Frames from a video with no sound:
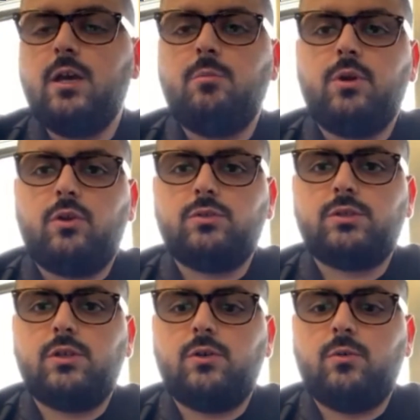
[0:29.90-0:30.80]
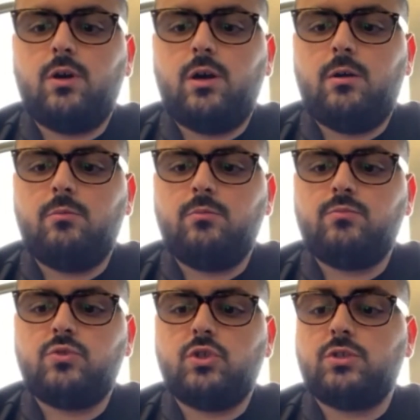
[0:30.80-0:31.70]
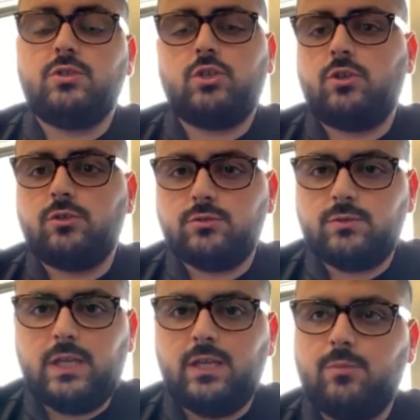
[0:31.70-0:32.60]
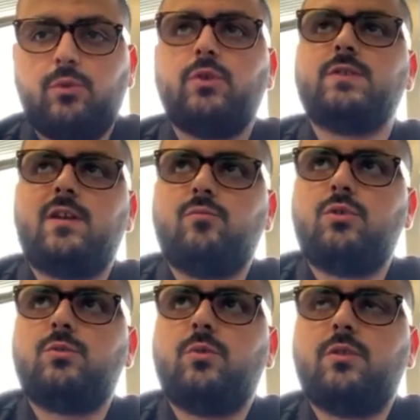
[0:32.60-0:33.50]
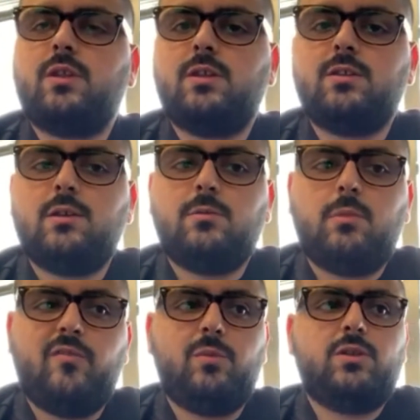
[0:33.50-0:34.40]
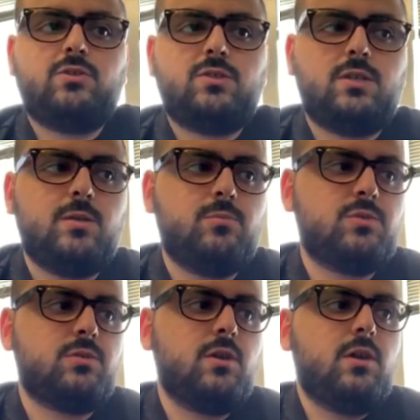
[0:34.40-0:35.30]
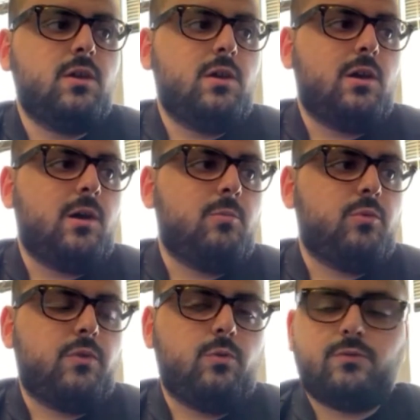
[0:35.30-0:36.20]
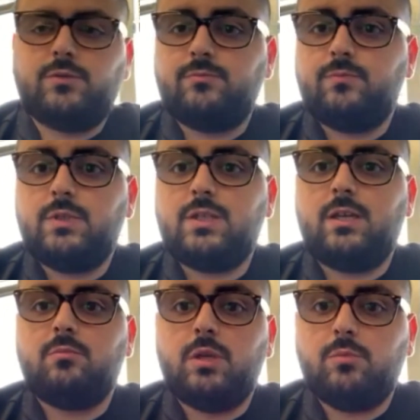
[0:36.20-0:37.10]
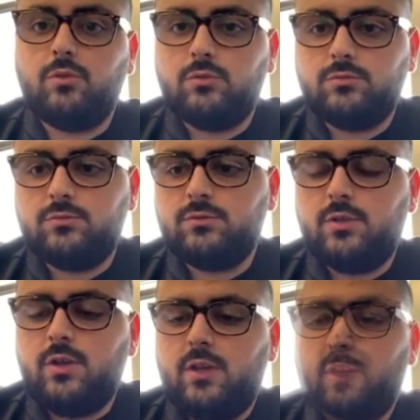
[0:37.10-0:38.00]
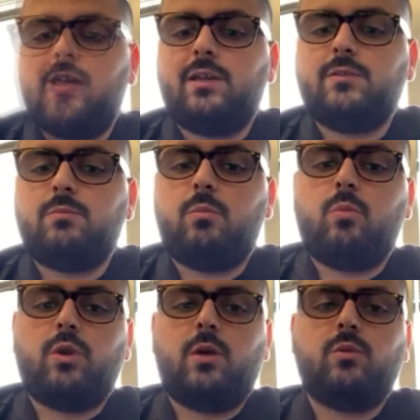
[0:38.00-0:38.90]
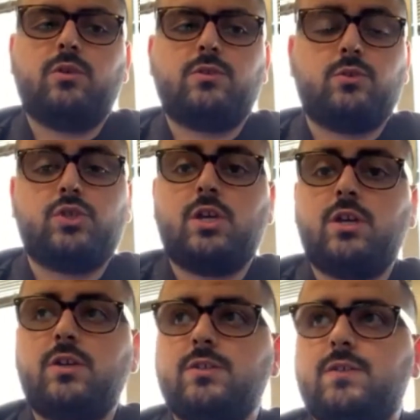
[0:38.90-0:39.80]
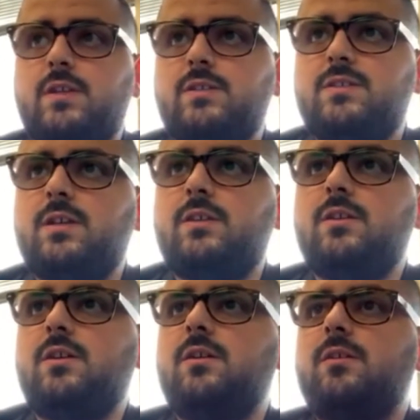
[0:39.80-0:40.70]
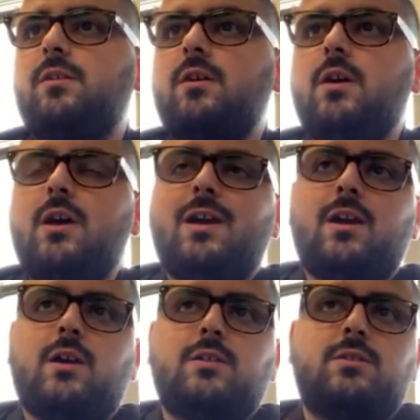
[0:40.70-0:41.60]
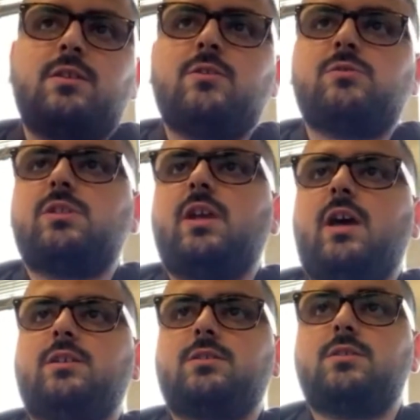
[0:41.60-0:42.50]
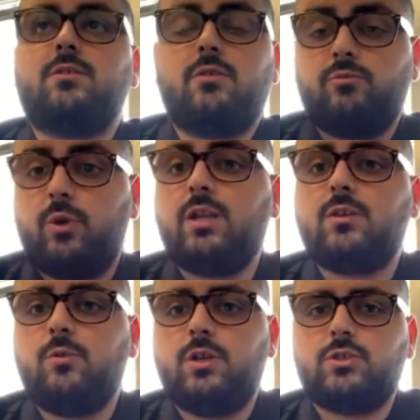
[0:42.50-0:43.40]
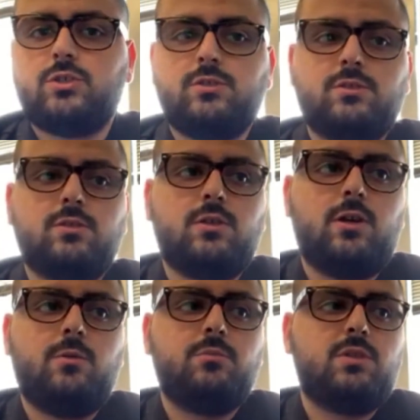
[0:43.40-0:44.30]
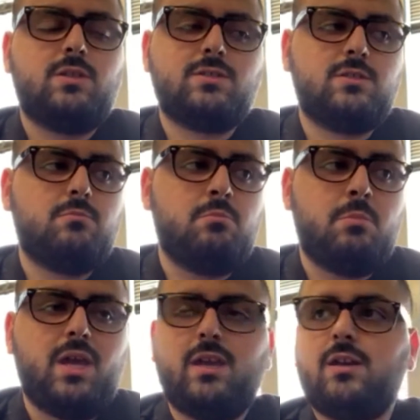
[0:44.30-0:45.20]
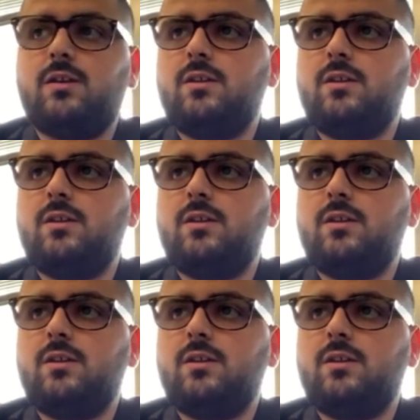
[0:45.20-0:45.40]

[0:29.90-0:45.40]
but also just in general, any employees that I've worked with. And I've managed teams with over 10 people. And what I wanted to share is that Satya continuously asks right questions, doesn't make